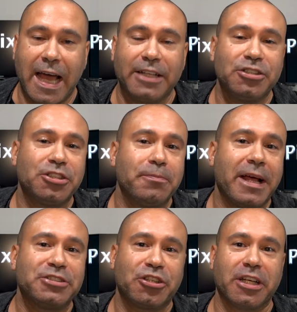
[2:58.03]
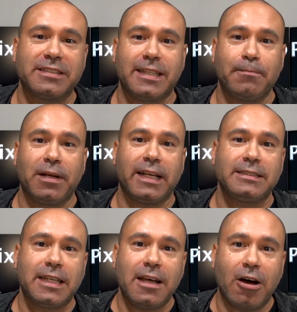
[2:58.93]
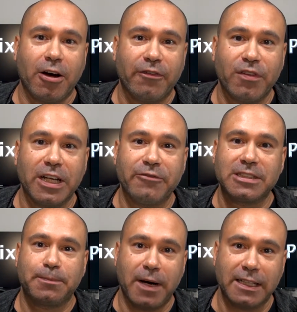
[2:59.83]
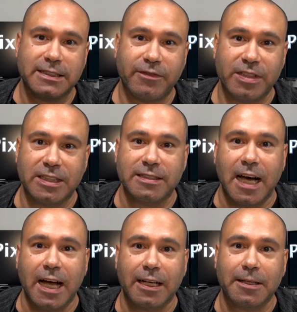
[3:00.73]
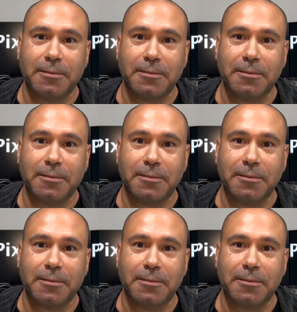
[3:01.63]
And you should make sure your templates are fully responsive in design.